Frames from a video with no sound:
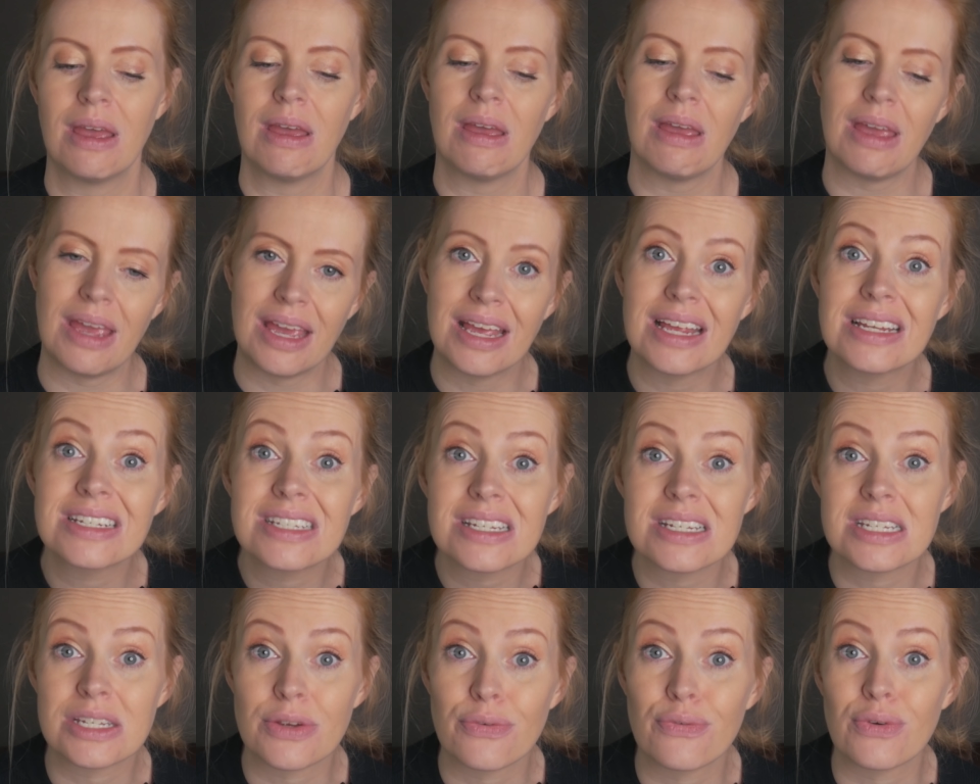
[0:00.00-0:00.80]
and
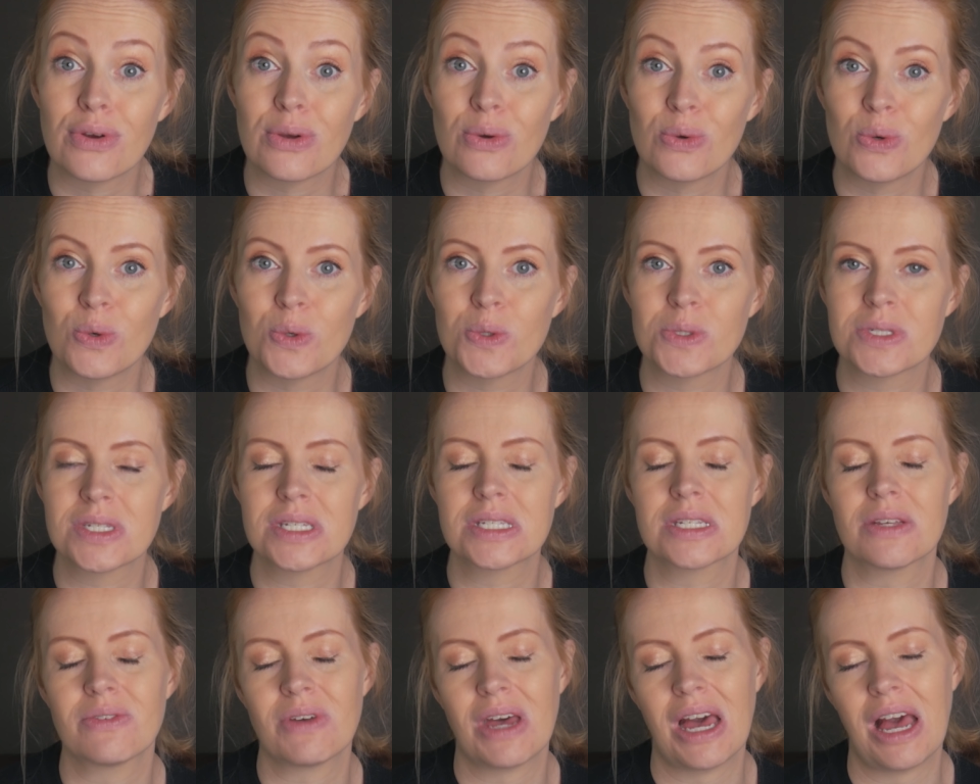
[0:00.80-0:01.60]
different causes
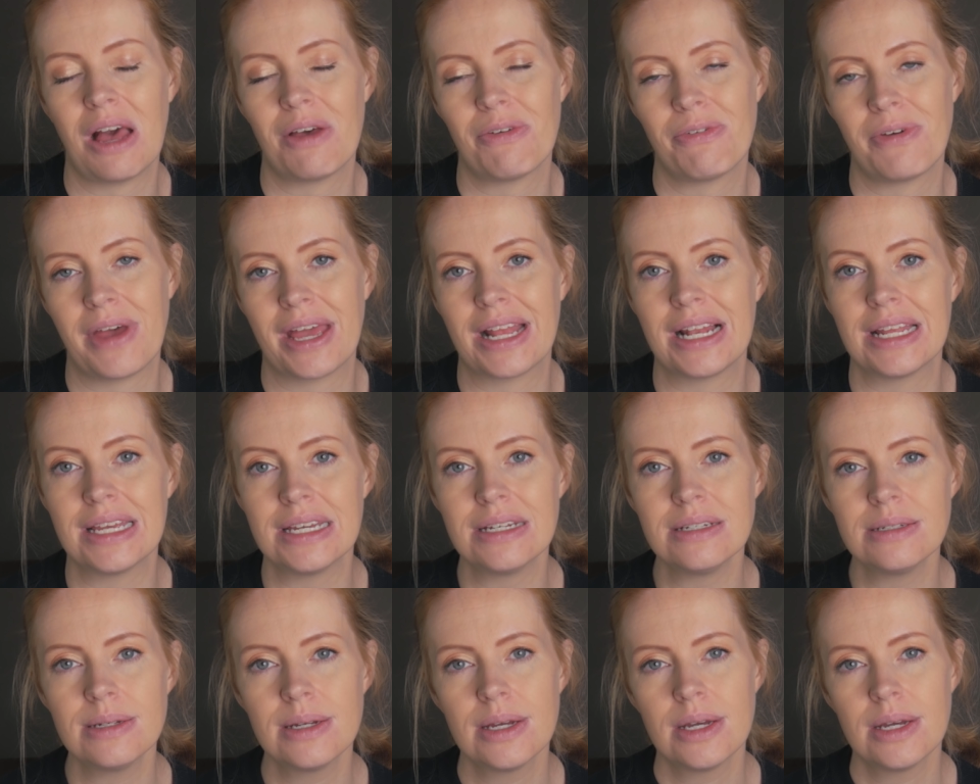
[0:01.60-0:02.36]
of heart failure.